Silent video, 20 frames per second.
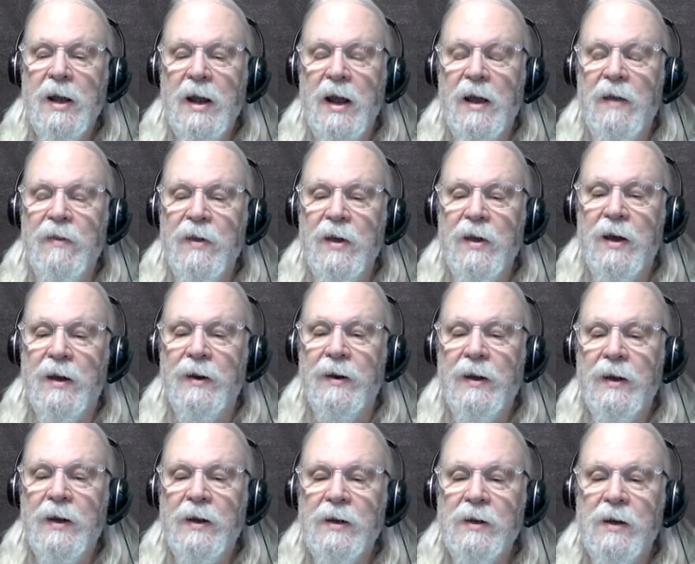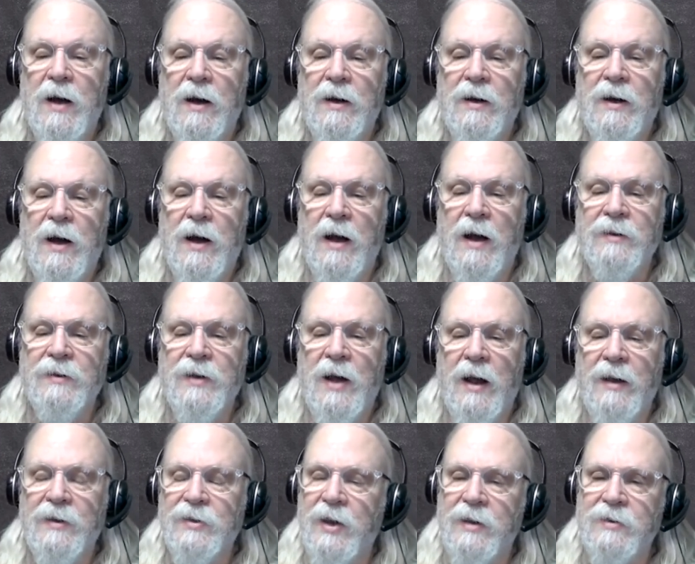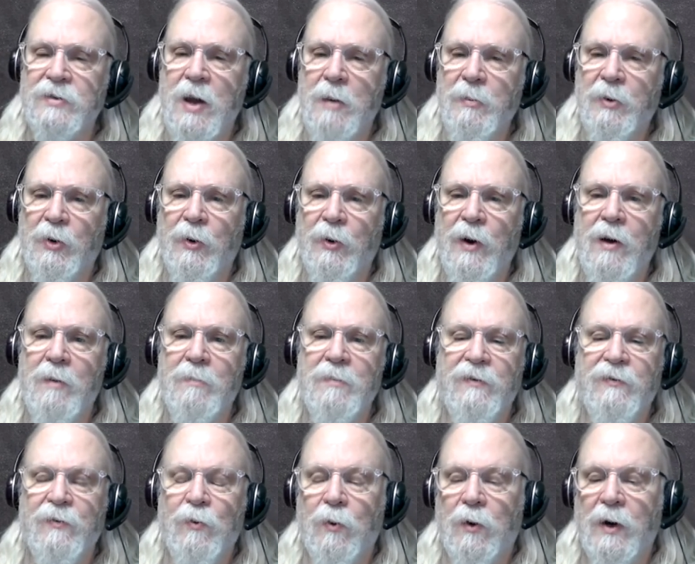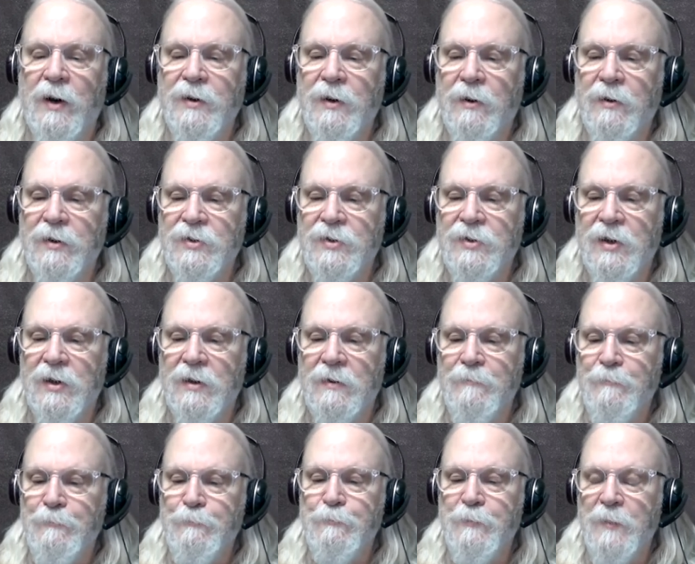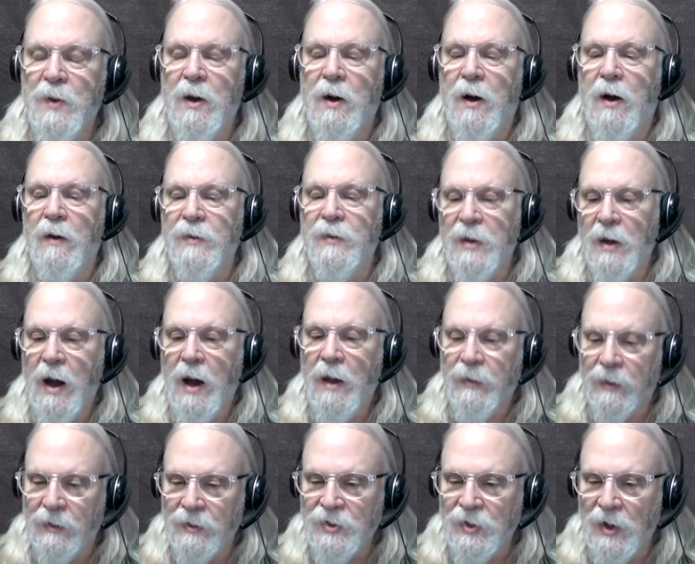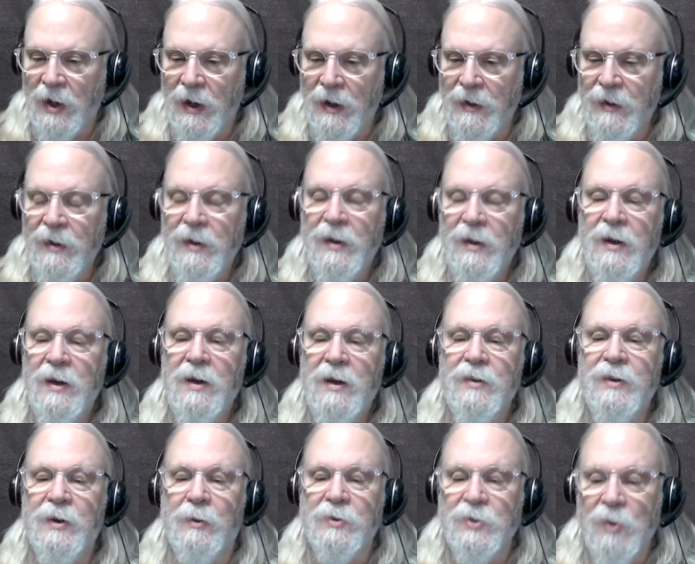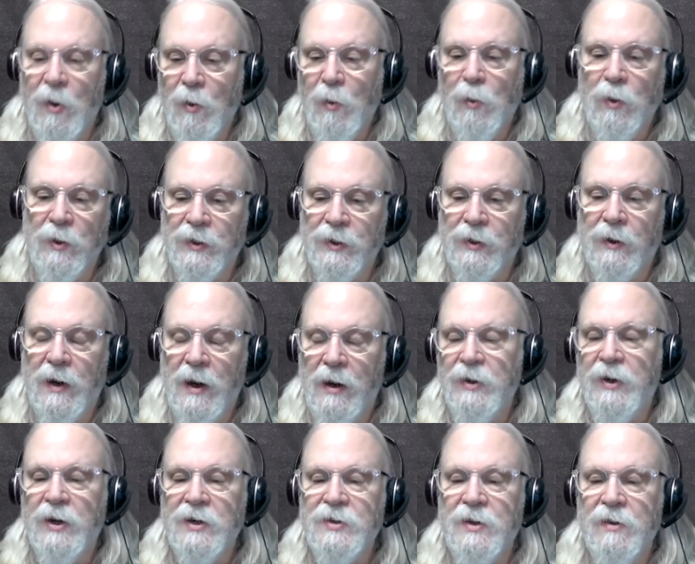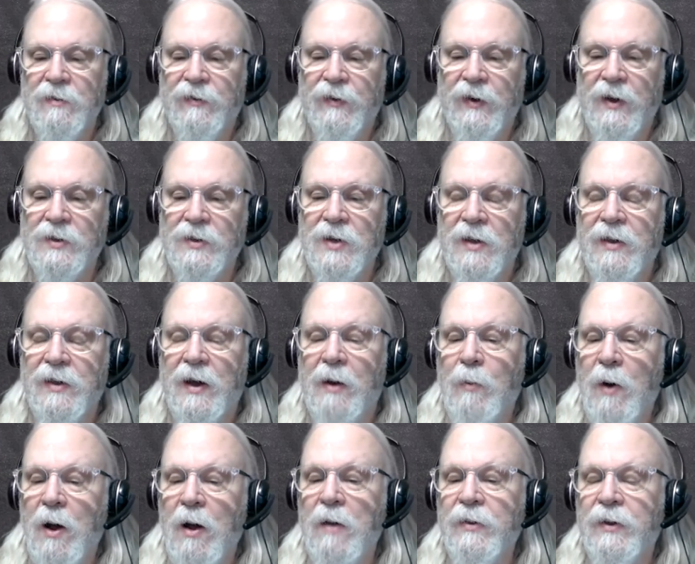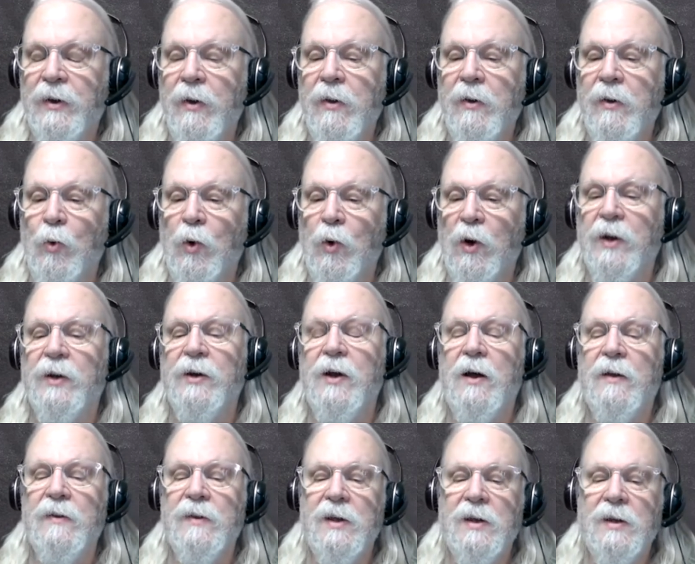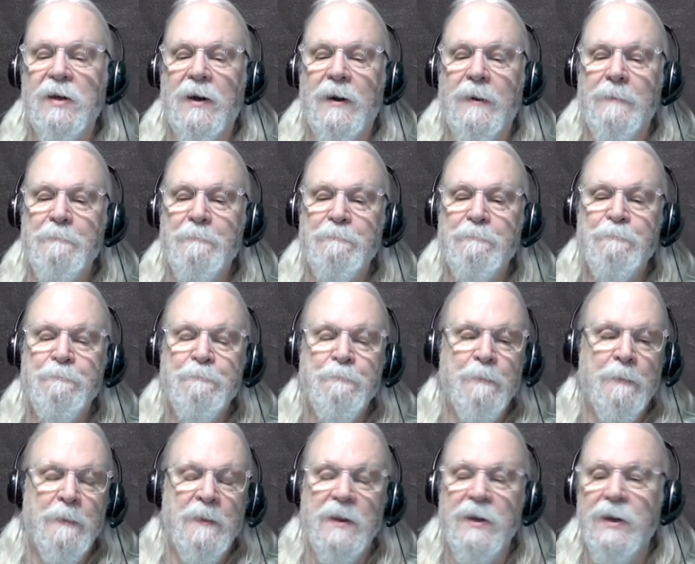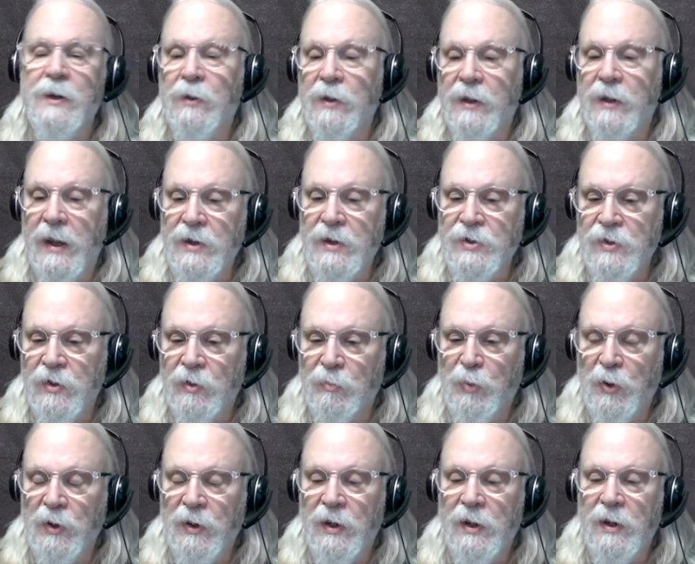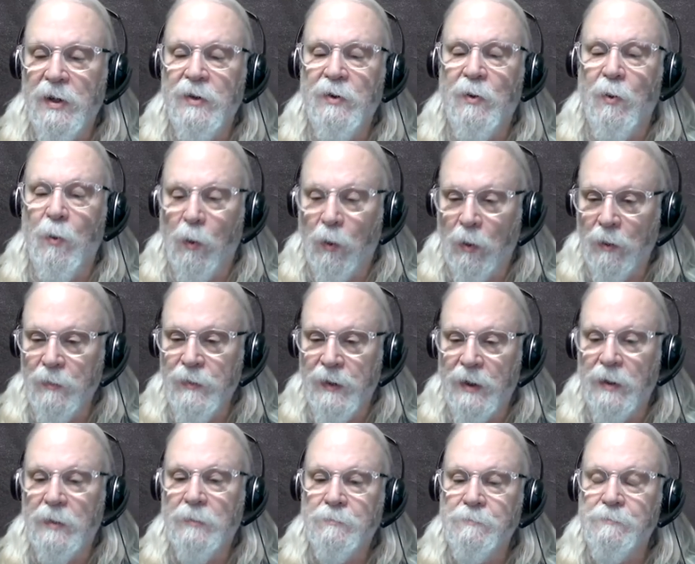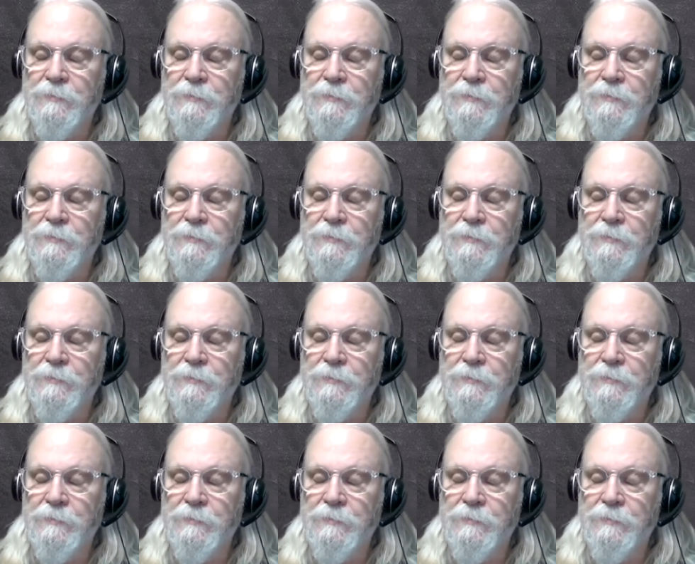And then as I was coming around before, I noticed that on the other side, there was a hole in the ground next to the fence. I thought, well, they're either working on the the irrigation they're putting in, or they're